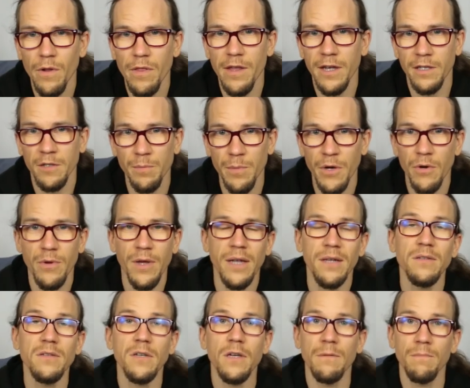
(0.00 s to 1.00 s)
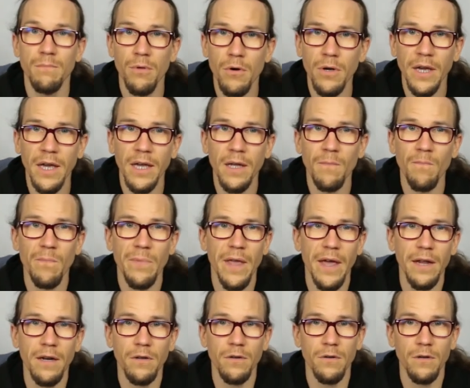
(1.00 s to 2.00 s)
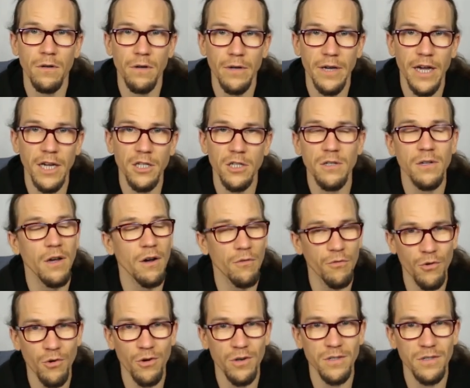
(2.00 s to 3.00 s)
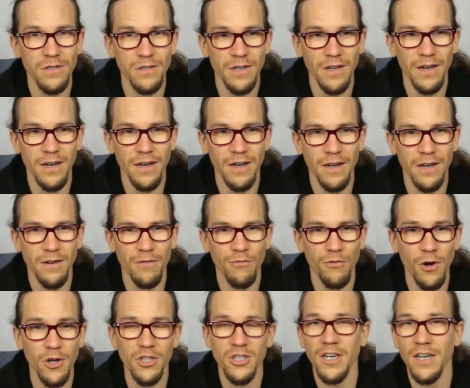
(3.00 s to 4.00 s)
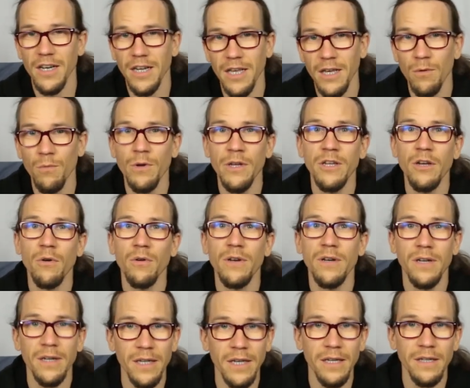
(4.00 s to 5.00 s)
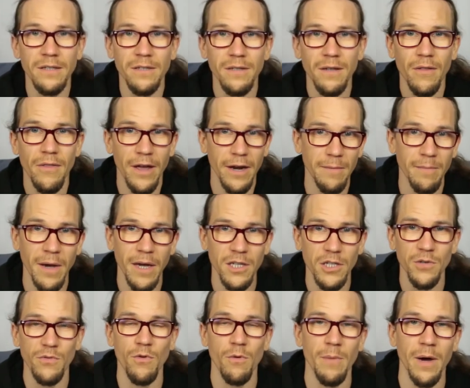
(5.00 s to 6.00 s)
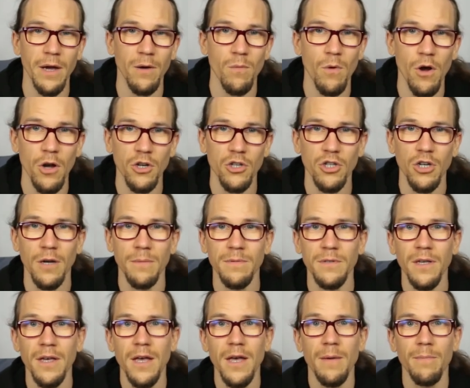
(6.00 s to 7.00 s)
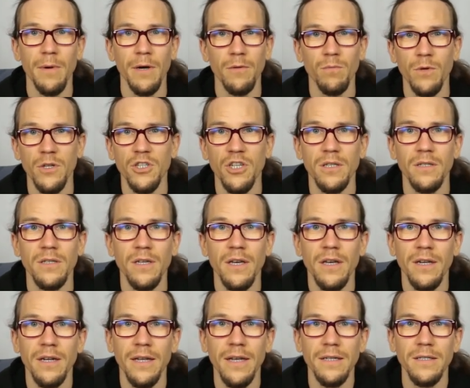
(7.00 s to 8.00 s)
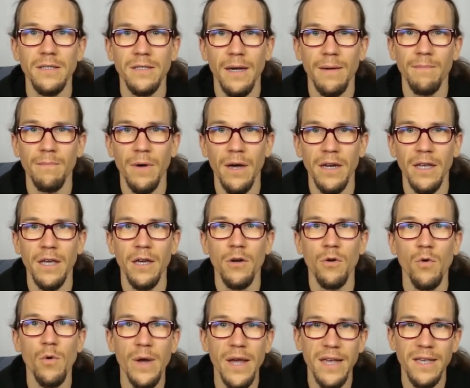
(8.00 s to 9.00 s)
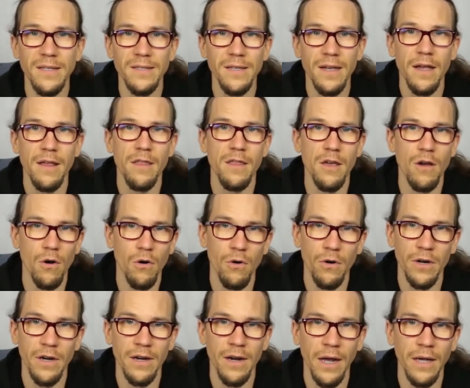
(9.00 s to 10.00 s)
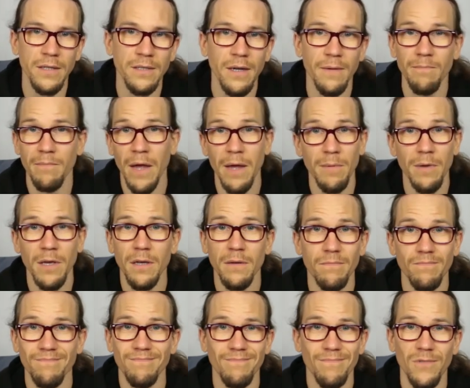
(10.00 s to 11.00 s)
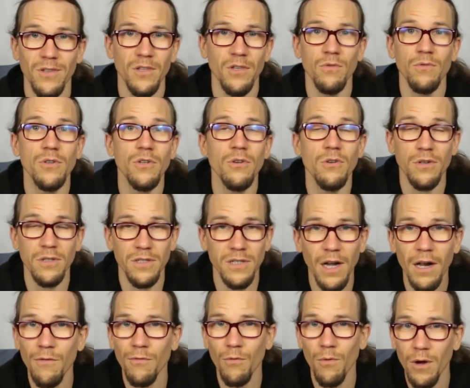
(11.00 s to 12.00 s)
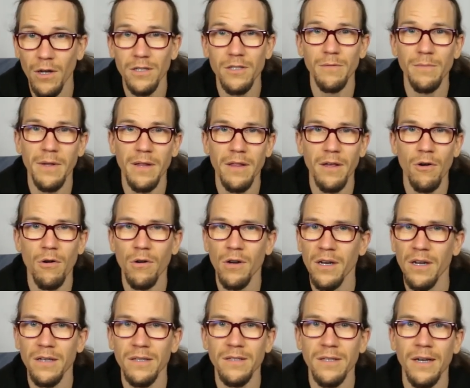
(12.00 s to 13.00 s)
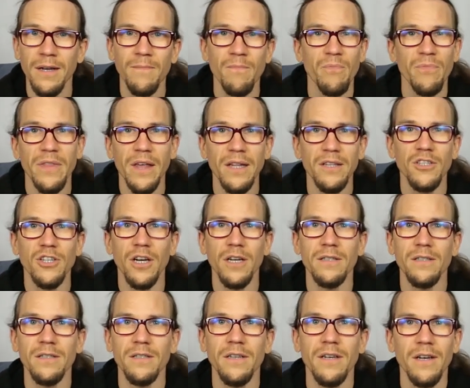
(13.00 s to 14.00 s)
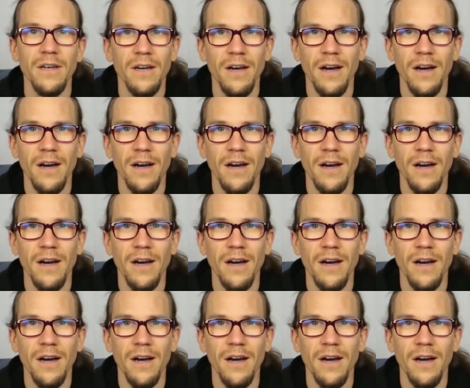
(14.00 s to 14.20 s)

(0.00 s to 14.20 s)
with experience in booking and a good location. Of course, fortunately, we don't need that much for my workshops, but we just need somebody who is the organizer. Maybe you yourself want to be the organizer, then just